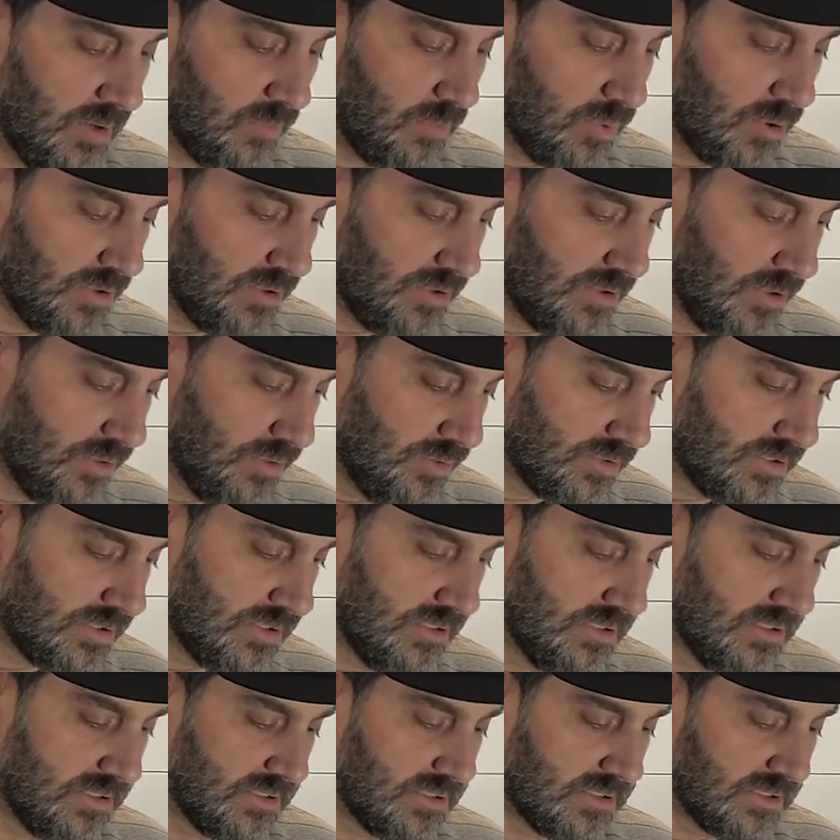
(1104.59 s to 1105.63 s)

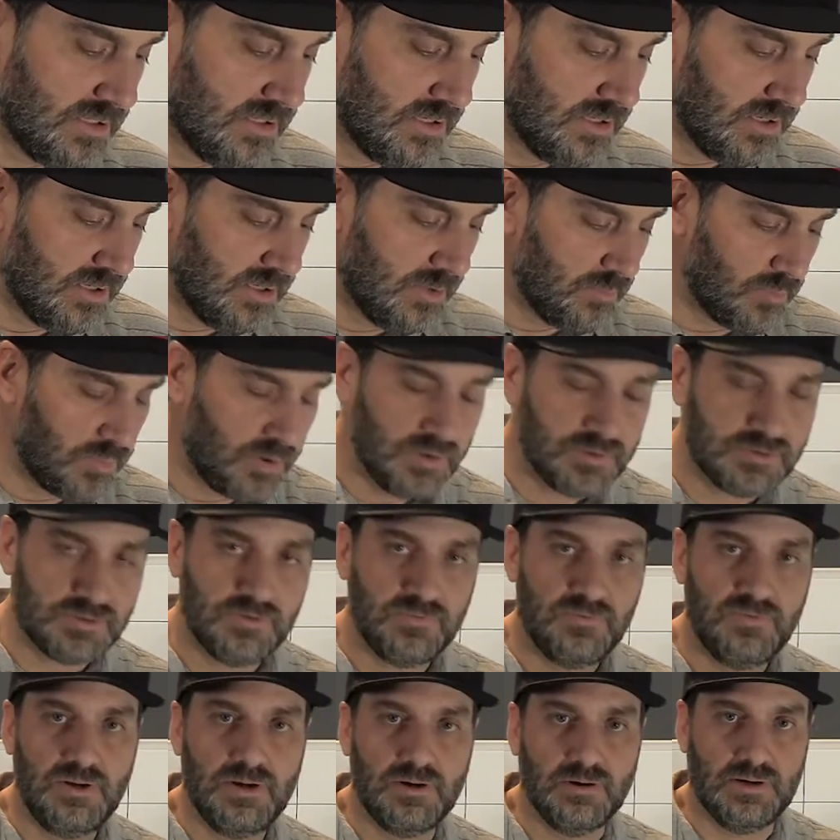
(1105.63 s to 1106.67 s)
produces
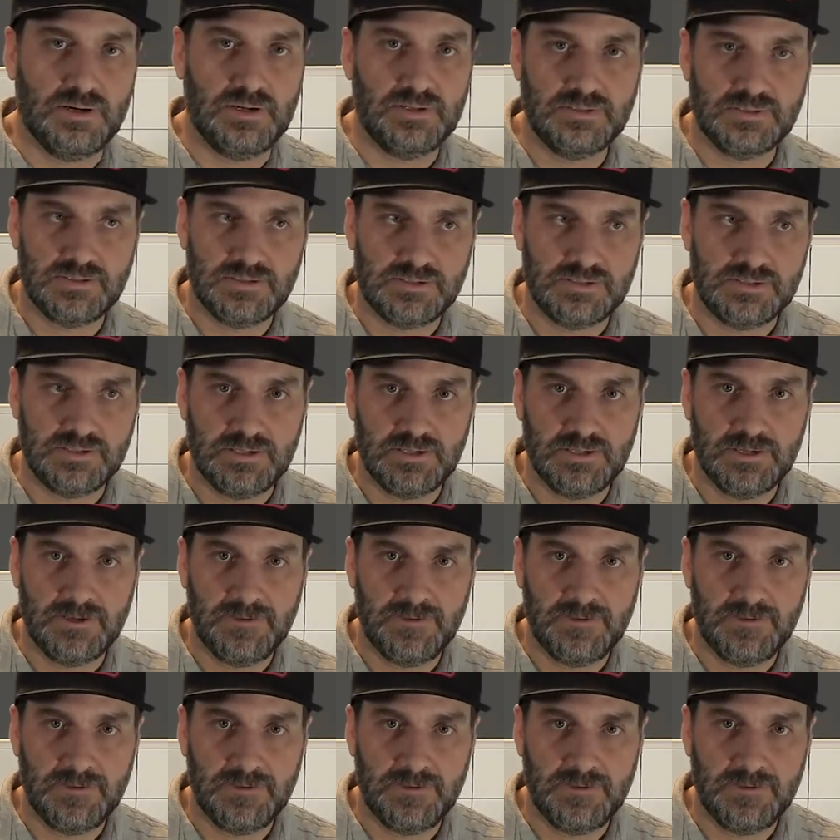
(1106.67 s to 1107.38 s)
perseverance."